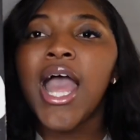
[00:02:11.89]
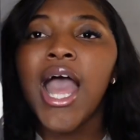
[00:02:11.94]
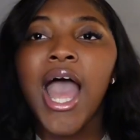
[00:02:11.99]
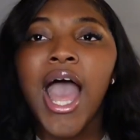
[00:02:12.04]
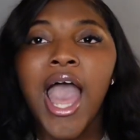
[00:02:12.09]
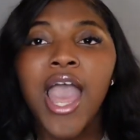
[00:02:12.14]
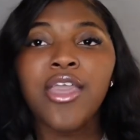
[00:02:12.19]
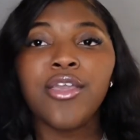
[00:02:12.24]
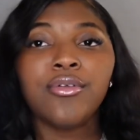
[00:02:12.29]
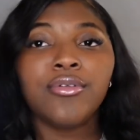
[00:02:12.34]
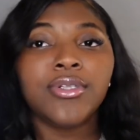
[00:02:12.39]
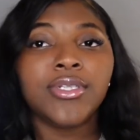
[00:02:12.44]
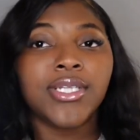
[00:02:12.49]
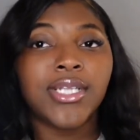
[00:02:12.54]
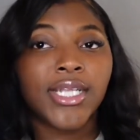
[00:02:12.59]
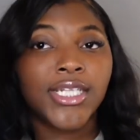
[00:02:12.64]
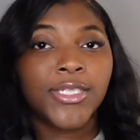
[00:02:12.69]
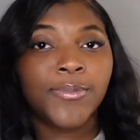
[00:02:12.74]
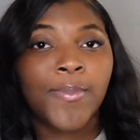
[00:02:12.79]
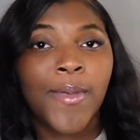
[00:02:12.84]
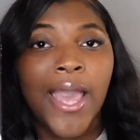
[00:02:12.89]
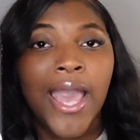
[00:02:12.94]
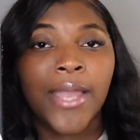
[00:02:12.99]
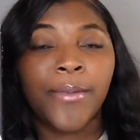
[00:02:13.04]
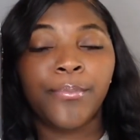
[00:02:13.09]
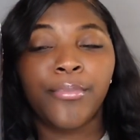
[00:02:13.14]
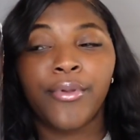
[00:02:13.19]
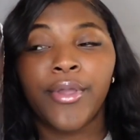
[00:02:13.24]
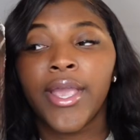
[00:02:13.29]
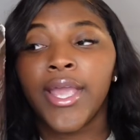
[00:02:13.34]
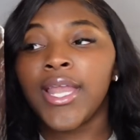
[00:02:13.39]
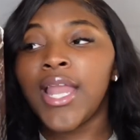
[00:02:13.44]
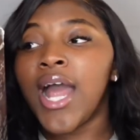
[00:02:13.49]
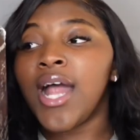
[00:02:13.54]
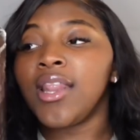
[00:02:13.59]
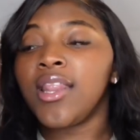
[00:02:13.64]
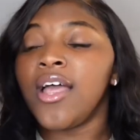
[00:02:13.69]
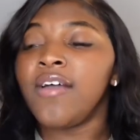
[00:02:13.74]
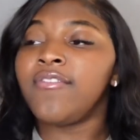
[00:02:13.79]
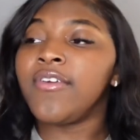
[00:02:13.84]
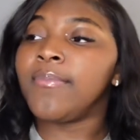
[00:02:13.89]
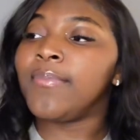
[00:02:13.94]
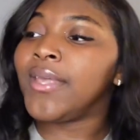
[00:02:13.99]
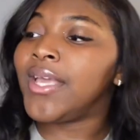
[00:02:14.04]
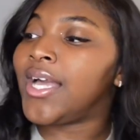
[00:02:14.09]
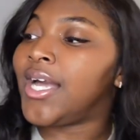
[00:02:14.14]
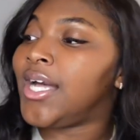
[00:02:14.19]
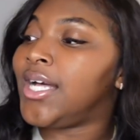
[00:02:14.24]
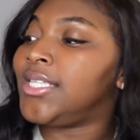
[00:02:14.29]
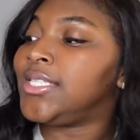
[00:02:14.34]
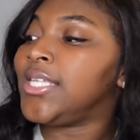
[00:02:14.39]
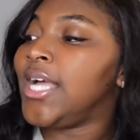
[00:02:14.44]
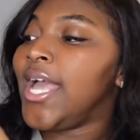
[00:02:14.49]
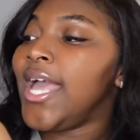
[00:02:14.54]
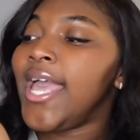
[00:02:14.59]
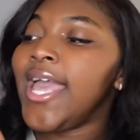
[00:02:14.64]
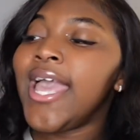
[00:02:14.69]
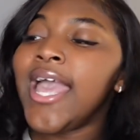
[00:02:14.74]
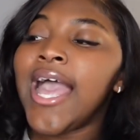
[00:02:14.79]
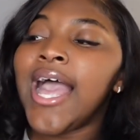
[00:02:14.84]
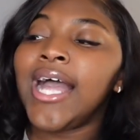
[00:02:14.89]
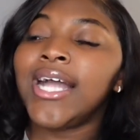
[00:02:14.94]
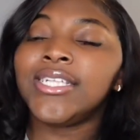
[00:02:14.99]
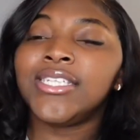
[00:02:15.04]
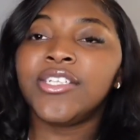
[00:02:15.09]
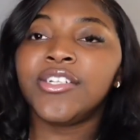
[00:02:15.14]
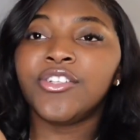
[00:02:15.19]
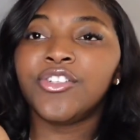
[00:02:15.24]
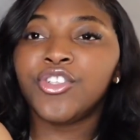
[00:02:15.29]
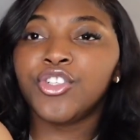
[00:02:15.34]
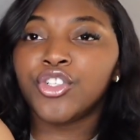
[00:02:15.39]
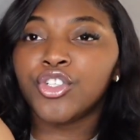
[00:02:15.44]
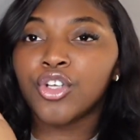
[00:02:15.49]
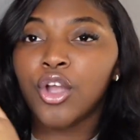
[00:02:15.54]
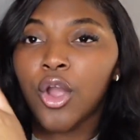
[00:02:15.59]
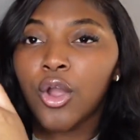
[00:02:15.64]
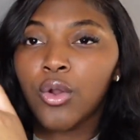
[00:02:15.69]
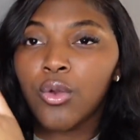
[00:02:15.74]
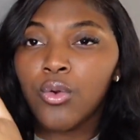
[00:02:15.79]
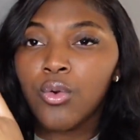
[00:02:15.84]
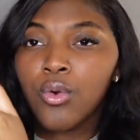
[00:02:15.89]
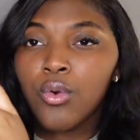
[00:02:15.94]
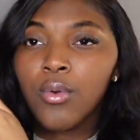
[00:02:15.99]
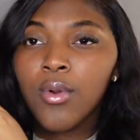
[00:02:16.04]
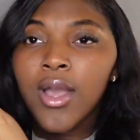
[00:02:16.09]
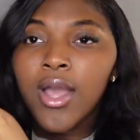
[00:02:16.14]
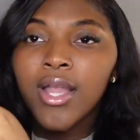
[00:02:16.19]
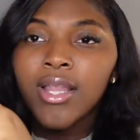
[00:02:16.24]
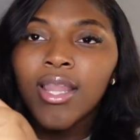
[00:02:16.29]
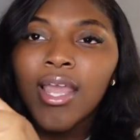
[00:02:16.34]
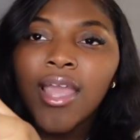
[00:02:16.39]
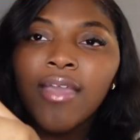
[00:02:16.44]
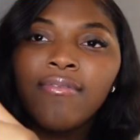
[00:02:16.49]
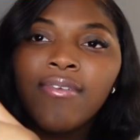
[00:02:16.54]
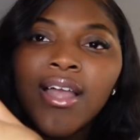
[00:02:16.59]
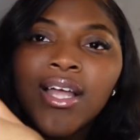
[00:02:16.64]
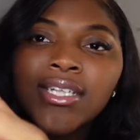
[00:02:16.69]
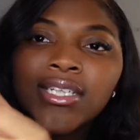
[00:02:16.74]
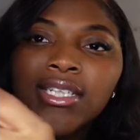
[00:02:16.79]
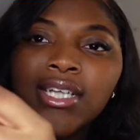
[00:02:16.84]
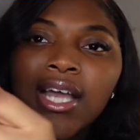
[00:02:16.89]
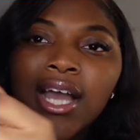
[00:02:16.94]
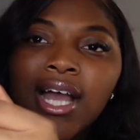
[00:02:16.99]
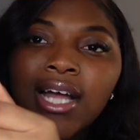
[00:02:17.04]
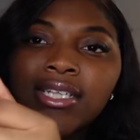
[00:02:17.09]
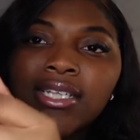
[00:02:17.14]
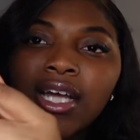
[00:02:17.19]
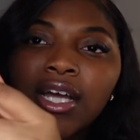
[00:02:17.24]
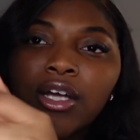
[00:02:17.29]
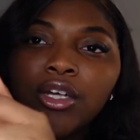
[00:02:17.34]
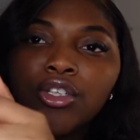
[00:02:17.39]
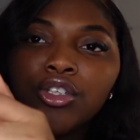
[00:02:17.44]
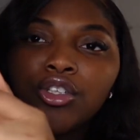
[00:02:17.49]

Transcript: I use this pad brand. I love it because it has this charcoal. Like if y'all see, it has like a